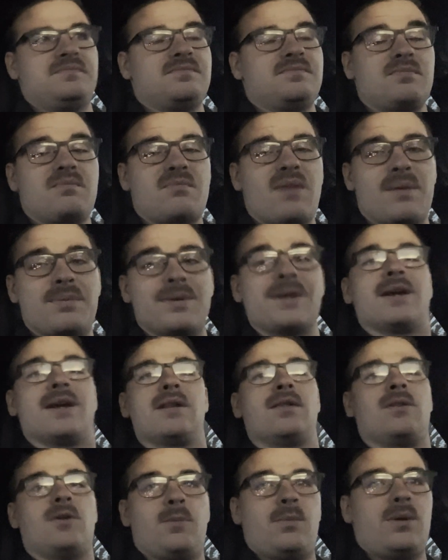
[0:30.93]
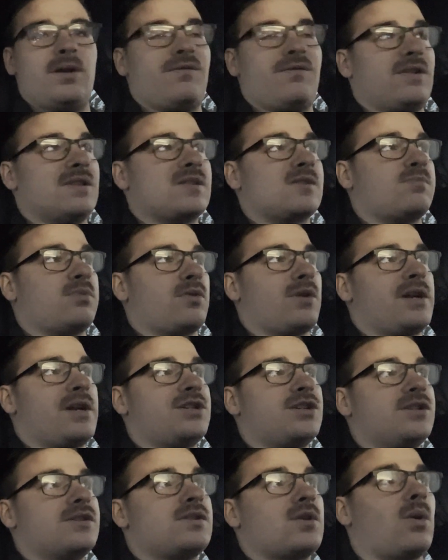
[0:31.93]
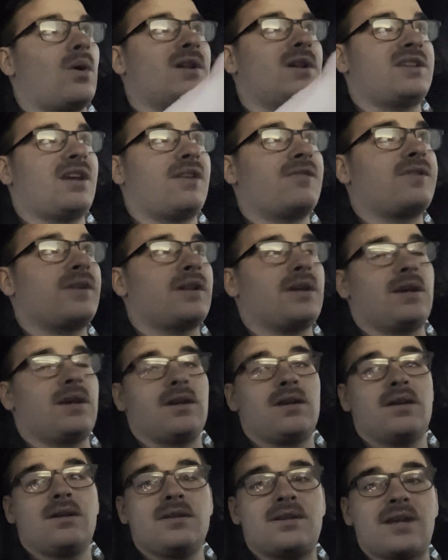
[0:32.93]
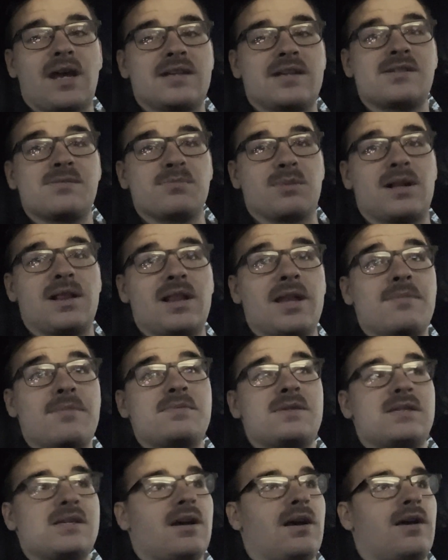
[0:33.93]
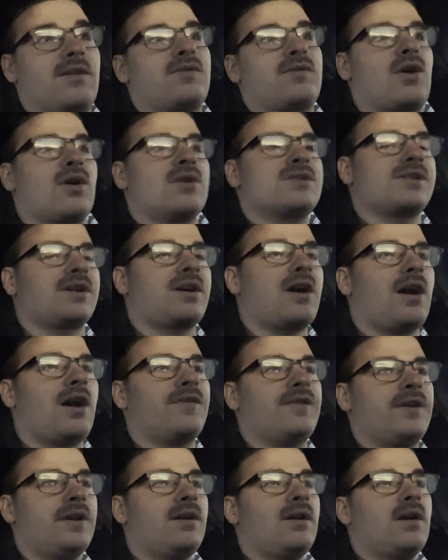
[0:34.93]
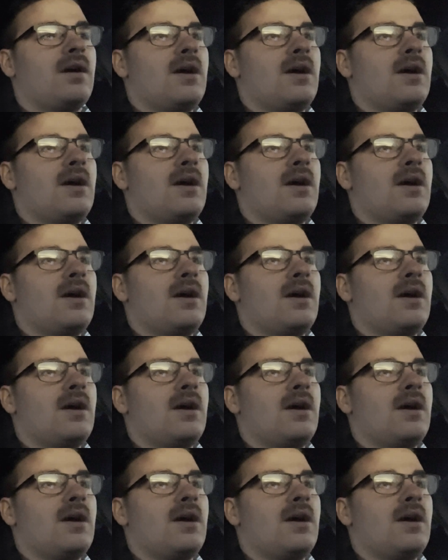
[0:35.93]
maybe get a little bit of inspiration. So I'll definitely take some clips of Cars and Coffee.